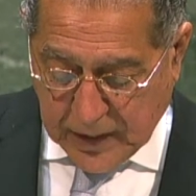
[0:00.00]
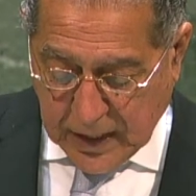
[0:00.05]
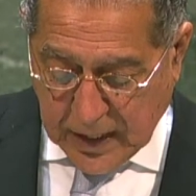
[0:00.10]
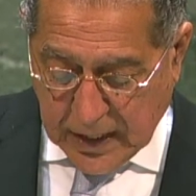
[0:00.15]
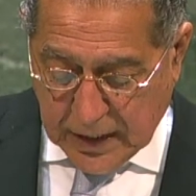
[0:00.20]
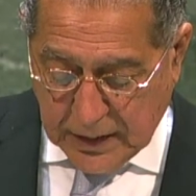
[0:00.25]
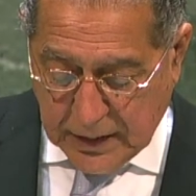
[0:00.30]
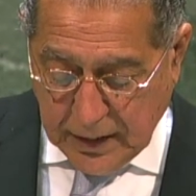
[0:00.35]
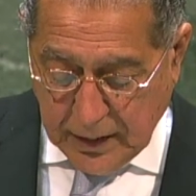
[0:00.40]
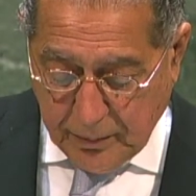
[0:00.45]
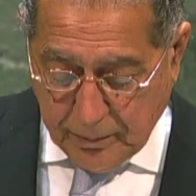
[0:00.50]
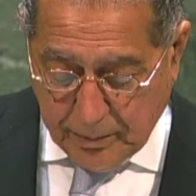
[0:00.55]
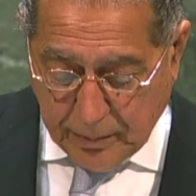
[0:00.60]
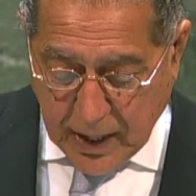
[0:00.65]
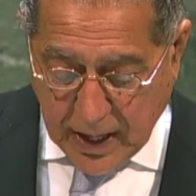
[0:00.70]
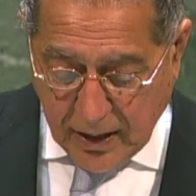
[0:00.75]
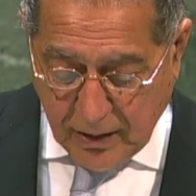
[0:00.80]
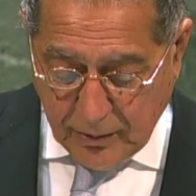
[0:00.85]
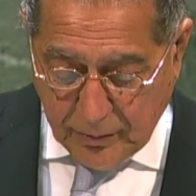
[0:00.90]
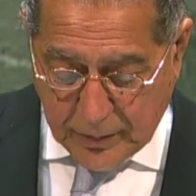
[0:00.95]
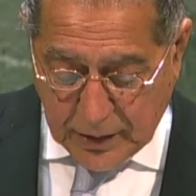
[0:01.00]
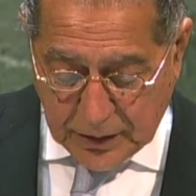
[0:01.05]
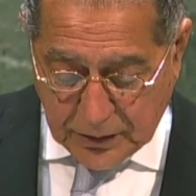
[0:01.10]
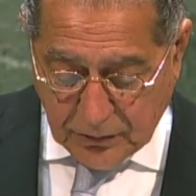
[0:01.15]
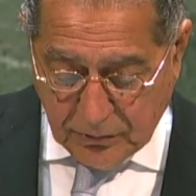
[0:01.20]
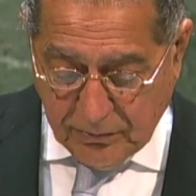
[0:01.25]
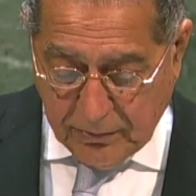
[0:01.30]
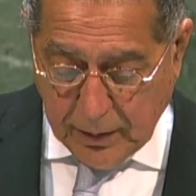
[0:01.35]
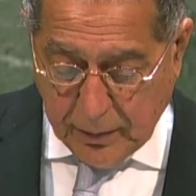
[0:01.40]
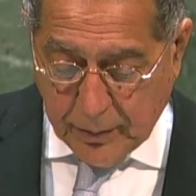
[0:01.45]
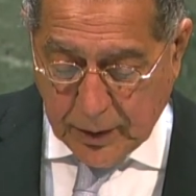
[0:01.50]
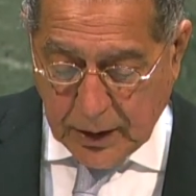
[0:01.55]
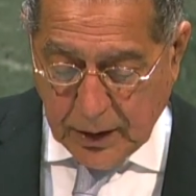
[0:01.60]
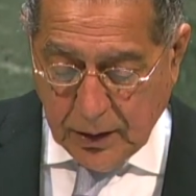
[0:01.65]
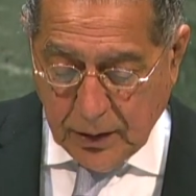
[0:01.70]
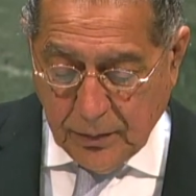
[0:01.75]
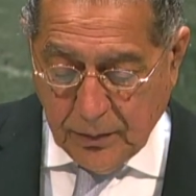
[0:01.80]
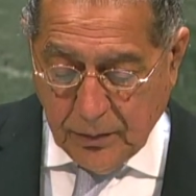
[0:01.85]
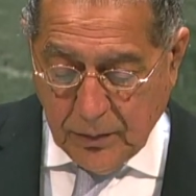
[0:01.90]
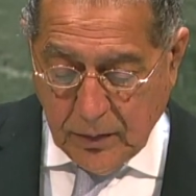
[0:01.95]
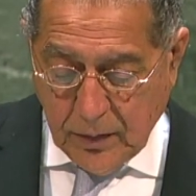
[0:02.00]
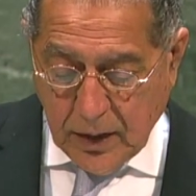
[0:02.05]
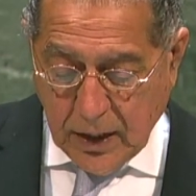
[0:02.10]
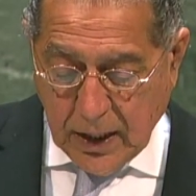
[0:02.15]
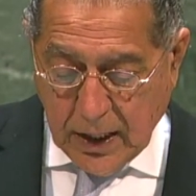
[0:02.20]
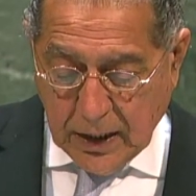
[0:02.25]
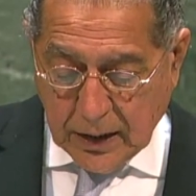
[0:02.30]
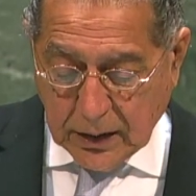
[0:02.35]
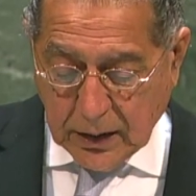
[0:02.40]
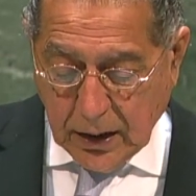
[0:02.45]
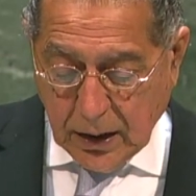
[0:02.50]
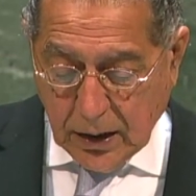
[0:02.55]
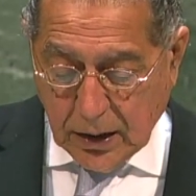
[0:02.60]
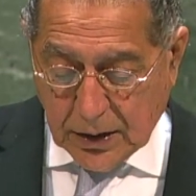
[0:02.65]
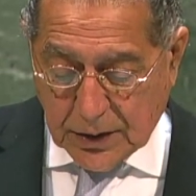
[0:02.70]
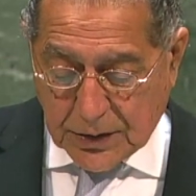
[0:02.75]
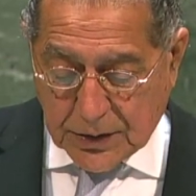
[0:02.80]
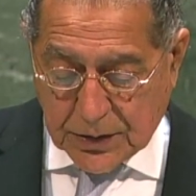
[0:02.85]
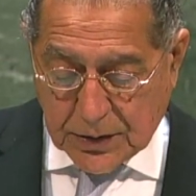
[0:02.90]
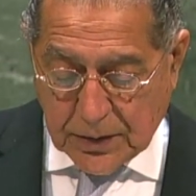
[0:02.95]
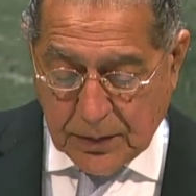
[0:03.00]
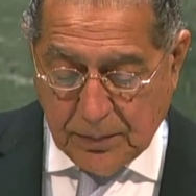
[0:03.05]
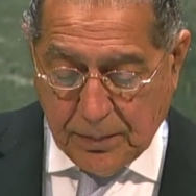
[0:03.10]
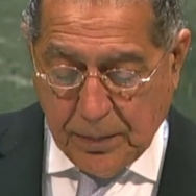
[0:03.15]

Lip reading: and the empowerment of women and girls